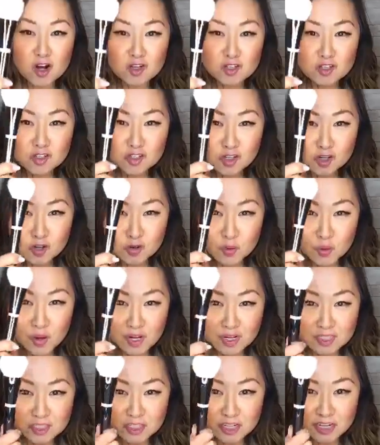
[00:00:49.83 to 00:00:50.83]
So
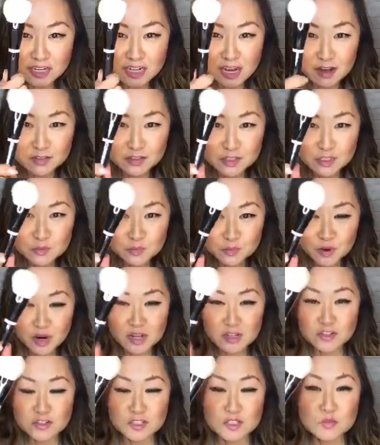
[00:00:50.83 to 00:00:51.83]
check out this
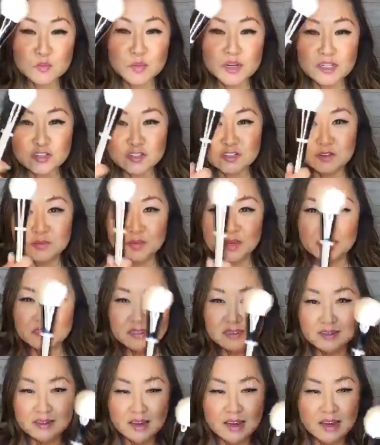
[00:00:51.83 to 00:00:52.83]
brush. This brush is
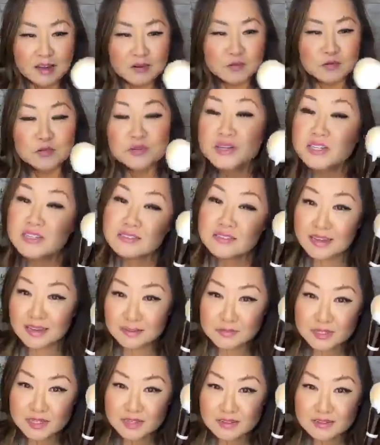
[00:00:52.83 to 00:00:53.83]
amazing. I
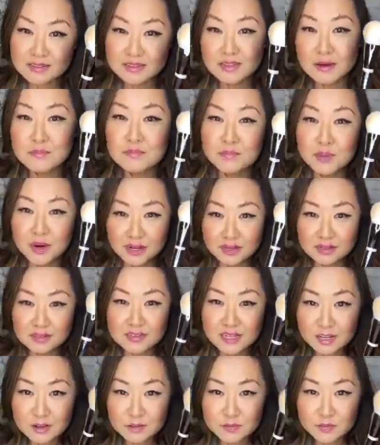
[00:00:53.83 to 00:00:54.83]
renamed it the bunny
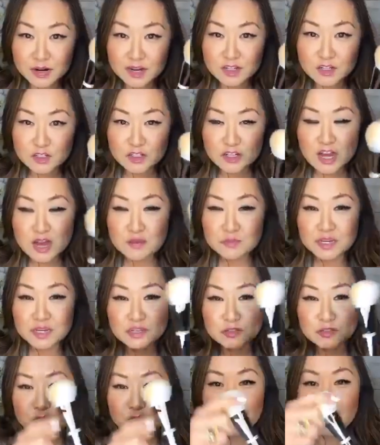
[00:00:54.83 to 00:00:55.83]
tail brush
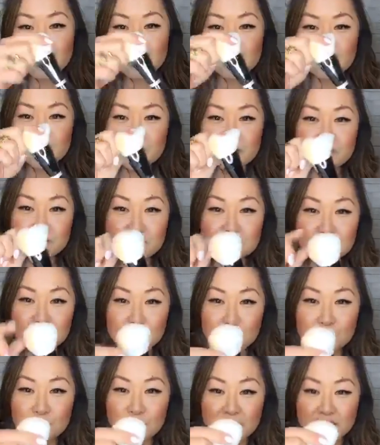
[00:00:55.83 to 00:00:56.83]
because it reminds me of a
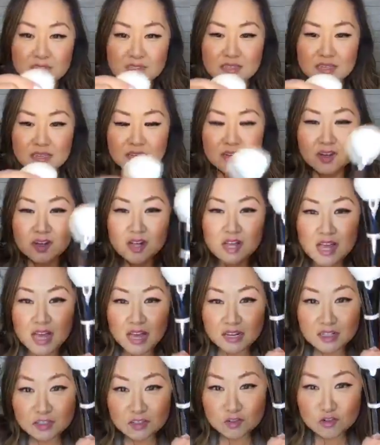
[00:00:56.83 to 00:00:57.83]
little bunny tail.
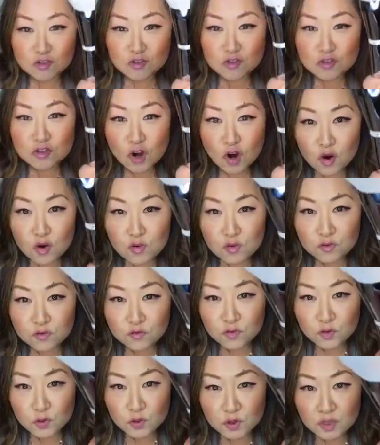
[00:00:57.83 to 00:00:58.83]
And it's so
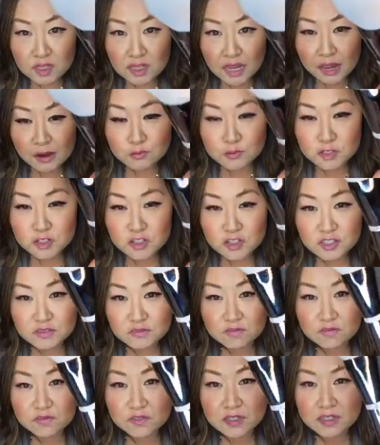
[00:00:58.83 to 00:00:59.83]
full. I wish you
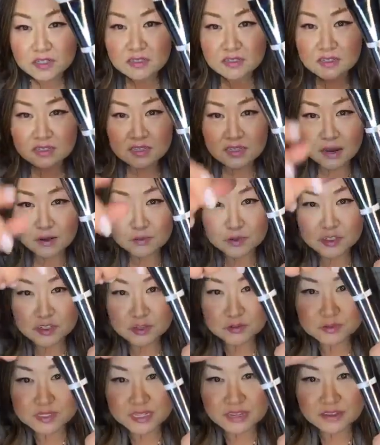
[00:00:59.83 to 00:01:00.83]
can feel this. I wish
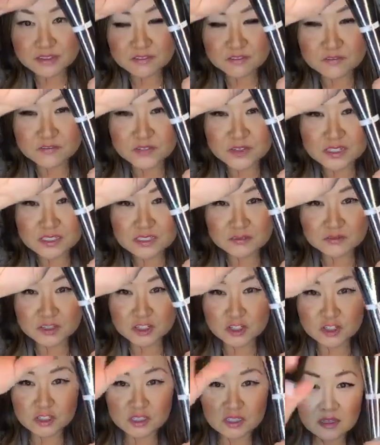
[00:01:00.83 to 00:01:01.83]
there was like
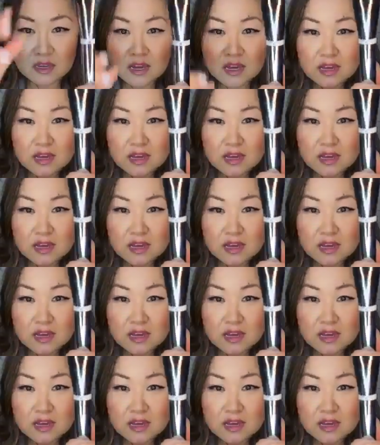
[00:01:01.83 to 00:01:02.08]
feel-o-vision.